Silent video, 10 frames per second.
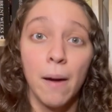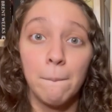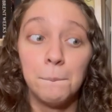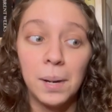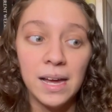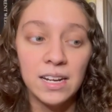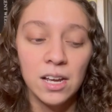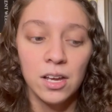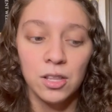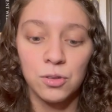But
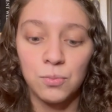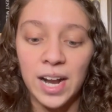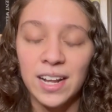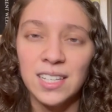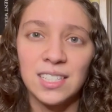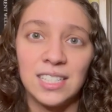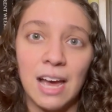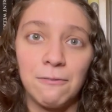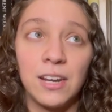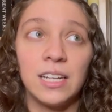the writing is
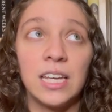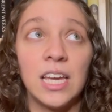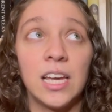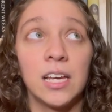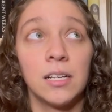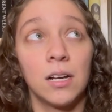definitely